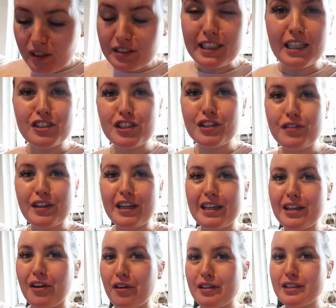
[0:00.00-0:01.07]
It's actually
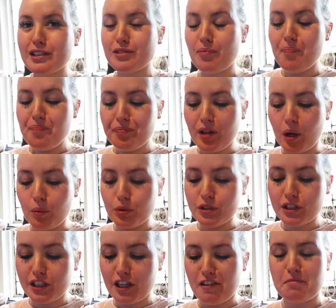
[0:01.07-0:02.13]
really nice. I
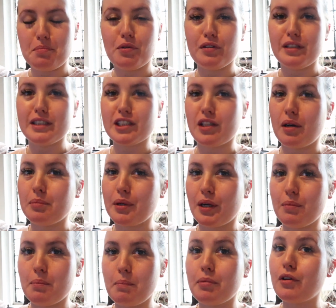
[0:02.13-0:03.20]
wouldn't have put this
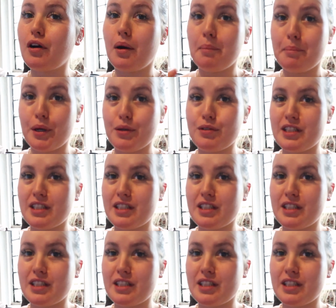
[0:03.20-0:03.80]
combo, combo